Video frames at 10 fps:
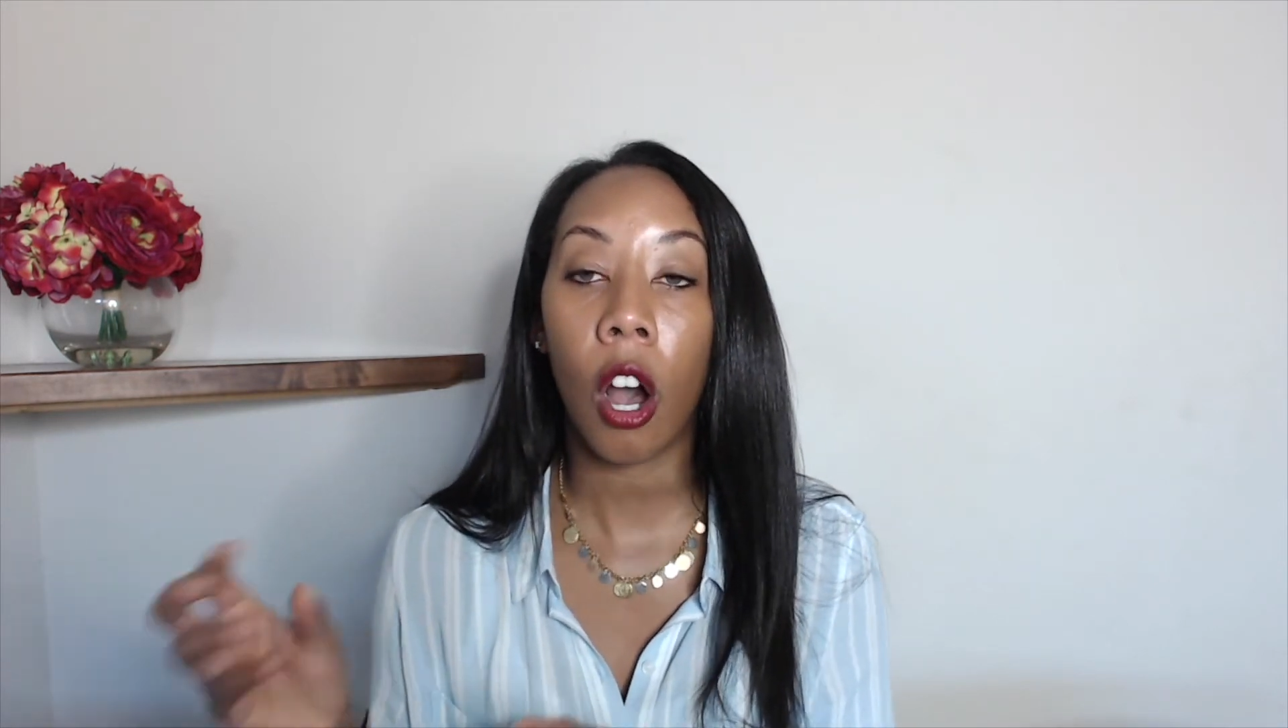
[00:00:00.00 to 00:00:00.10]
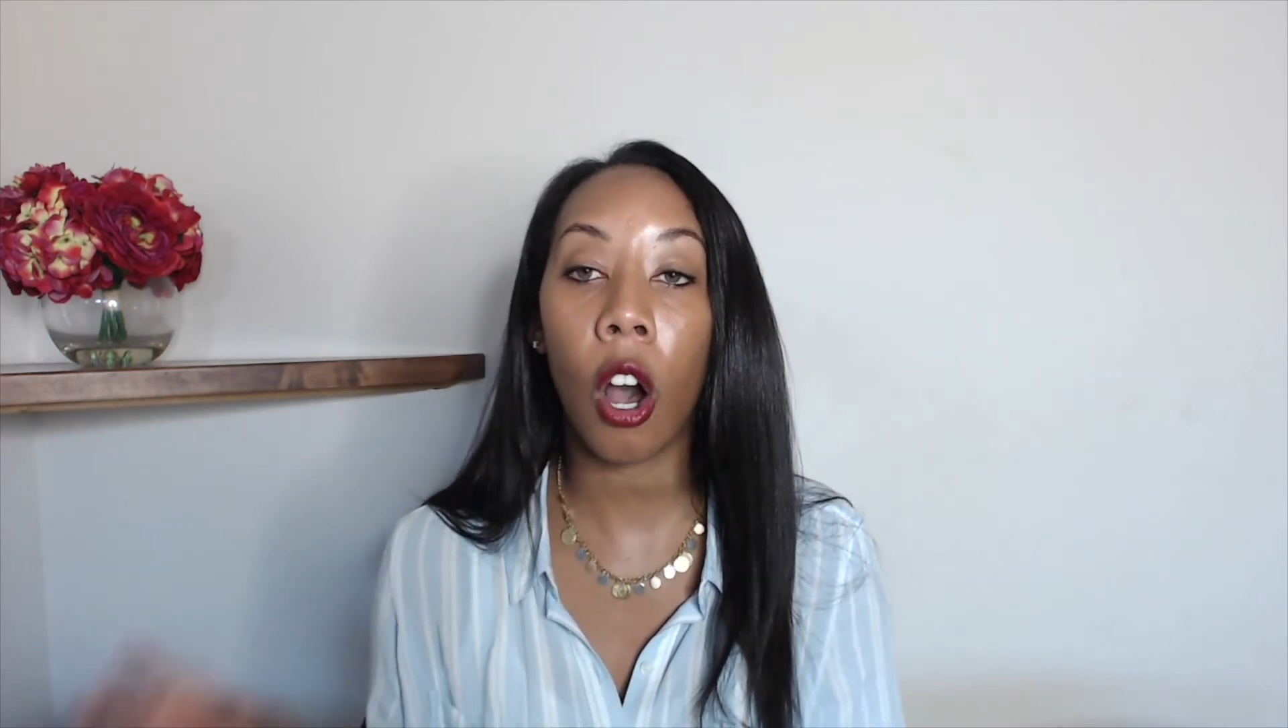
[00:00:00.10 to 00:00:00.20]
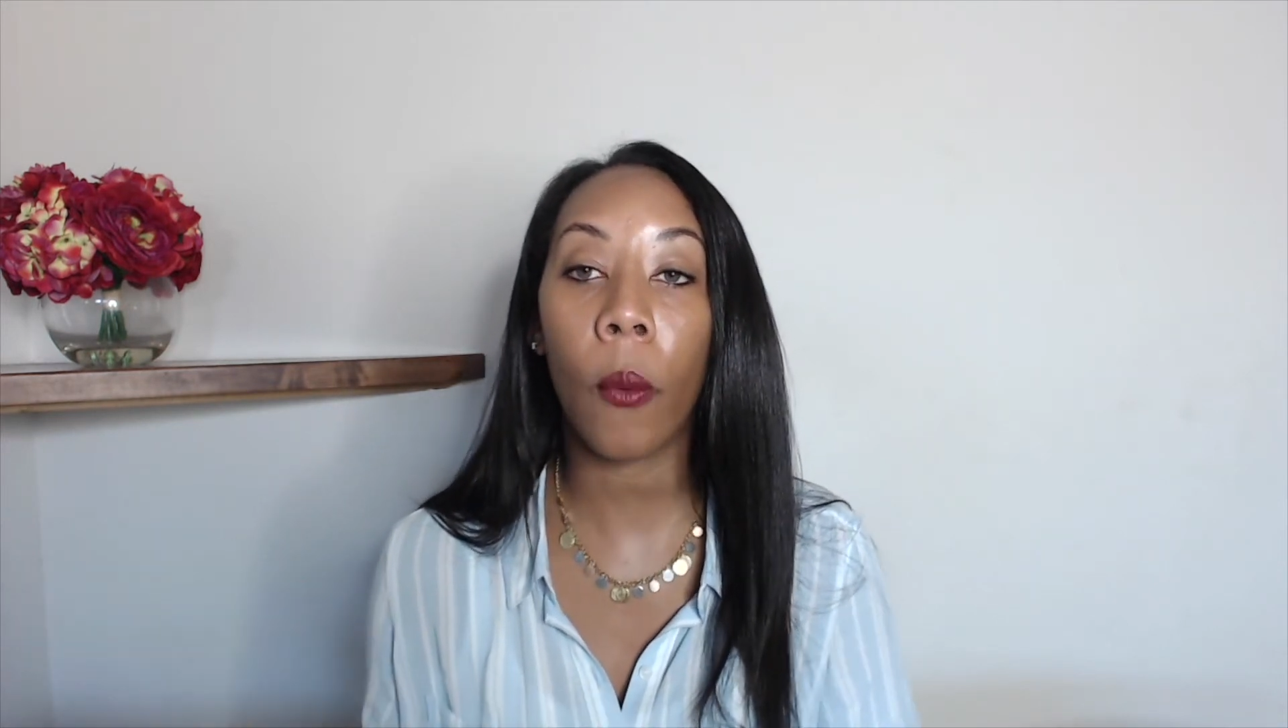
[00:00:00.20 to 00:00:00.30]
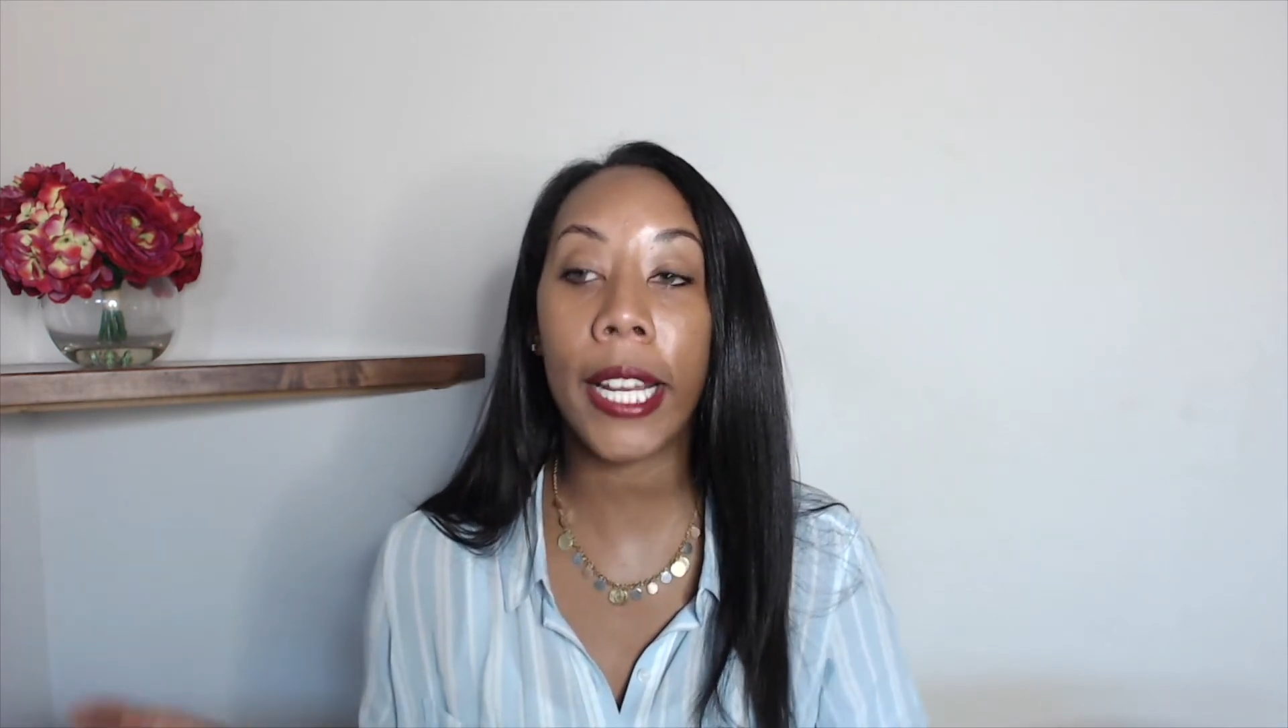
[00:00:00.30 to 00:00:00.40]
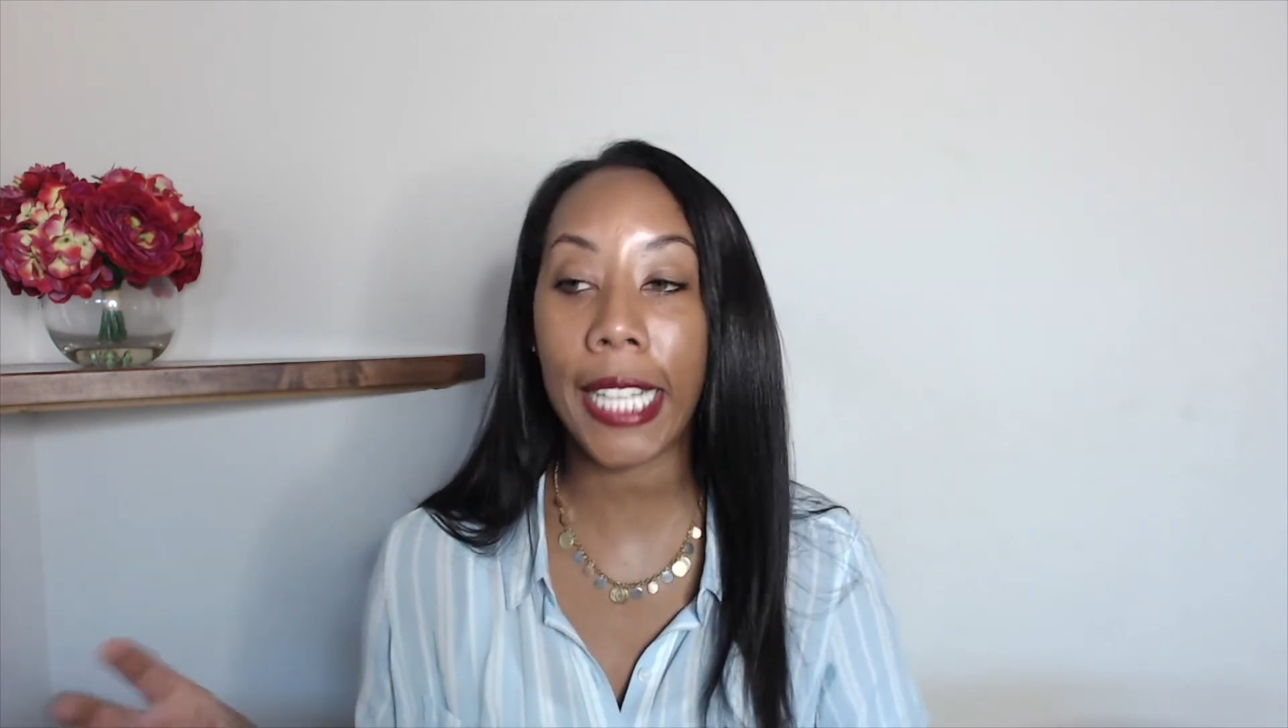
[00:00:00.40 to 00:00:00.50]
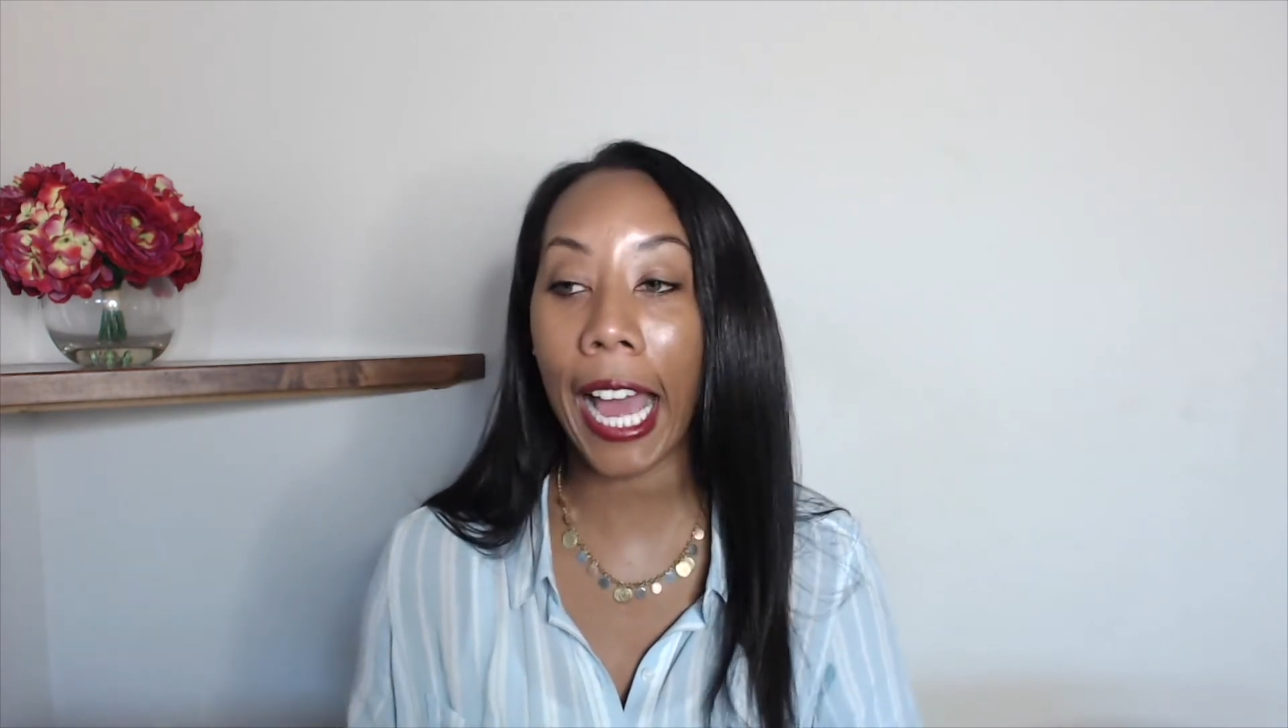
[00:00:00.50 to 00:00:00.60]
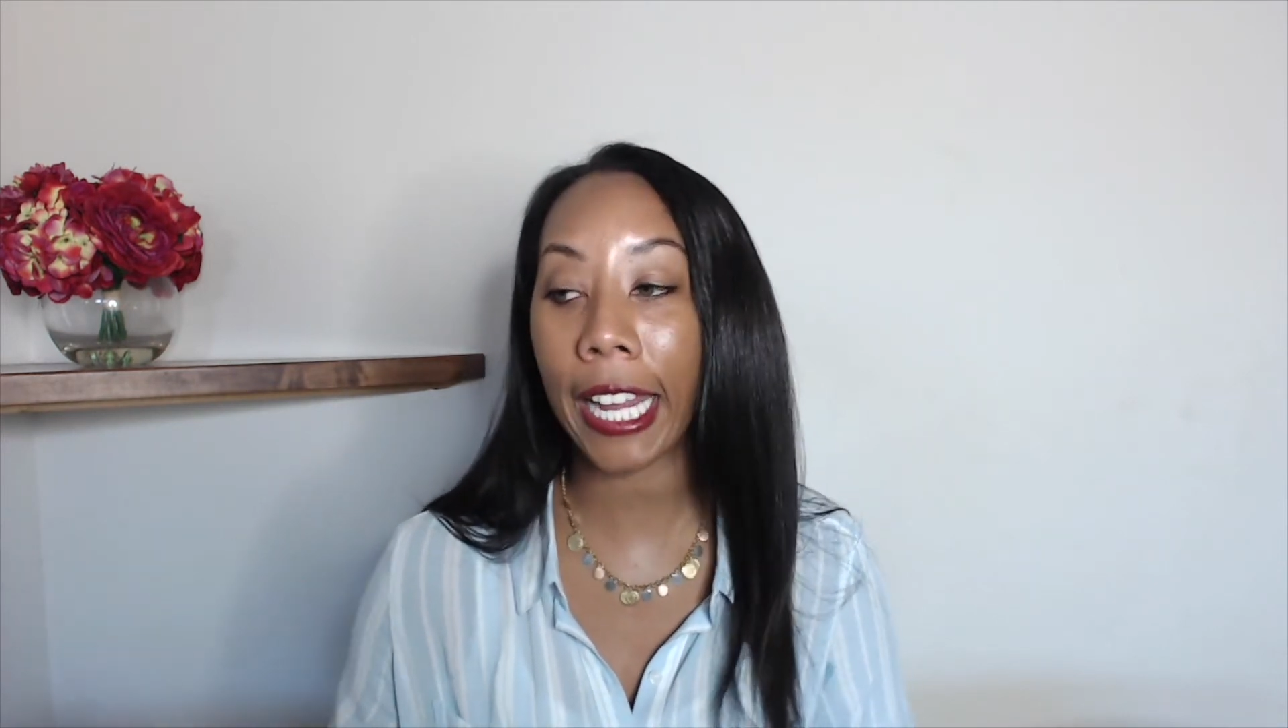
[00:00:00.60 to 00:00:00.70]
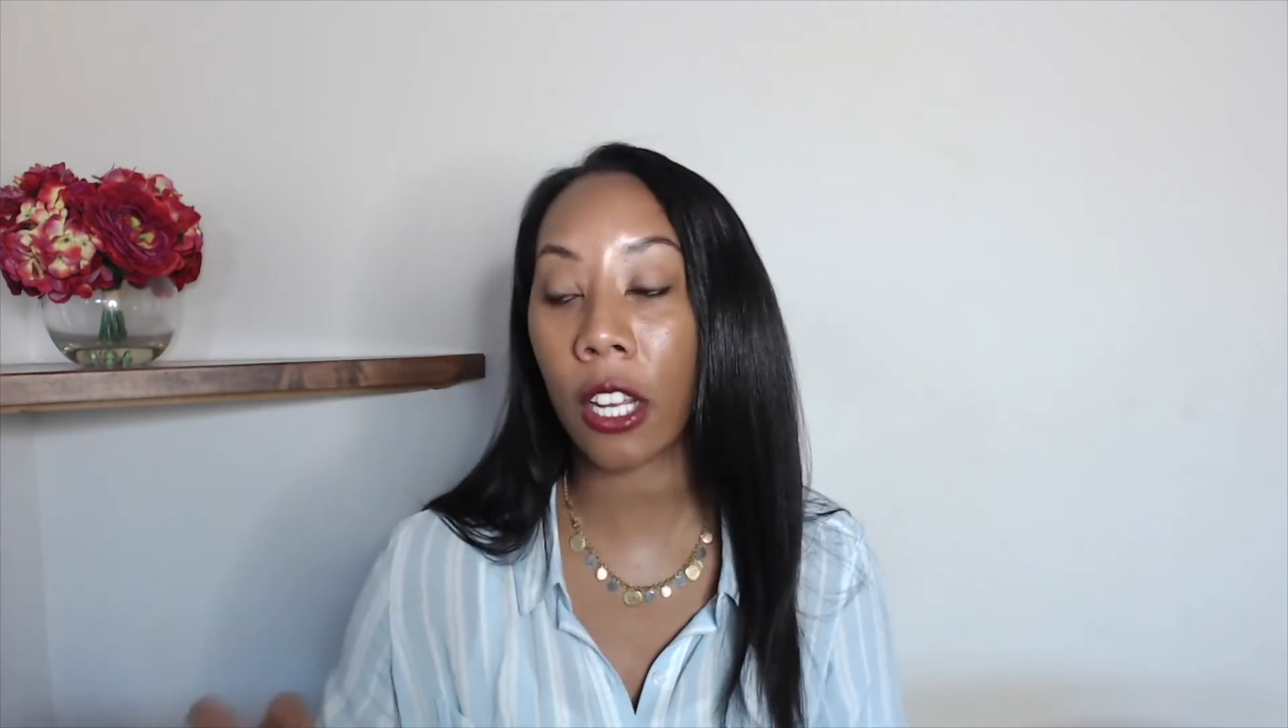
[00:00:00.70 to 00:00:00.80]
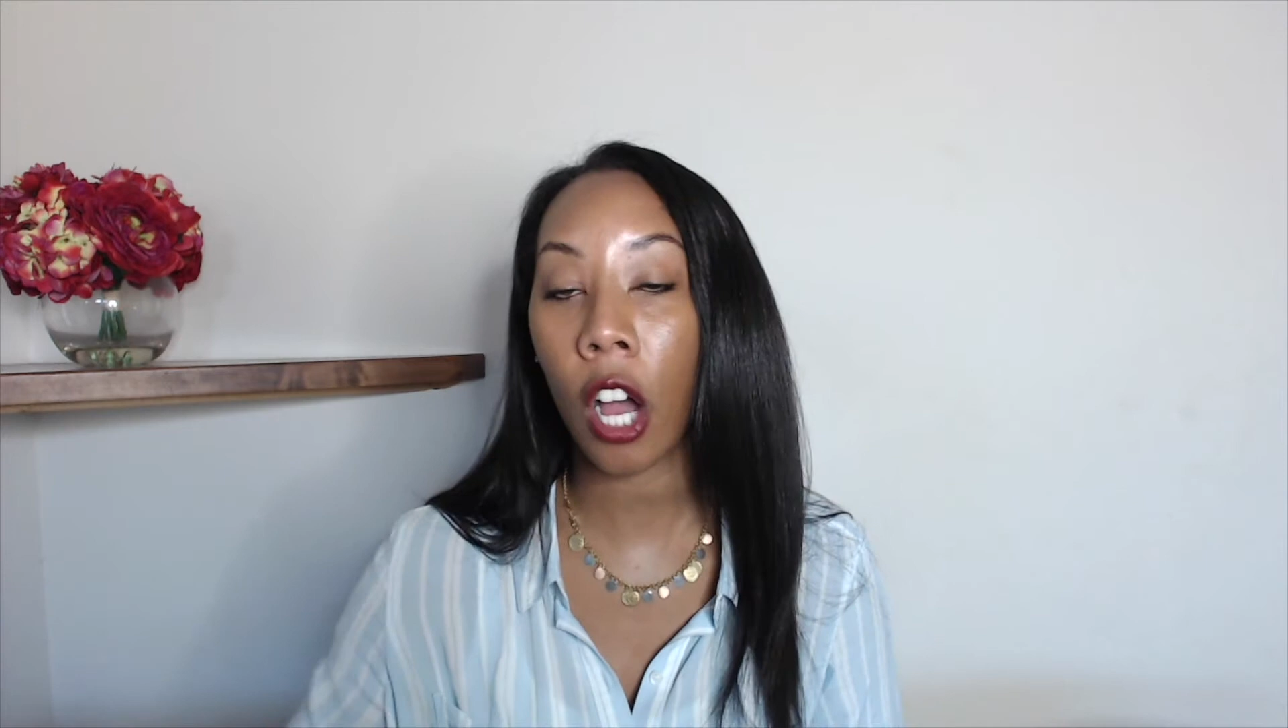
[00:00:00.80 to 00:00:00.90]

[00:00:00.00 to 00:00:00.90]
always adding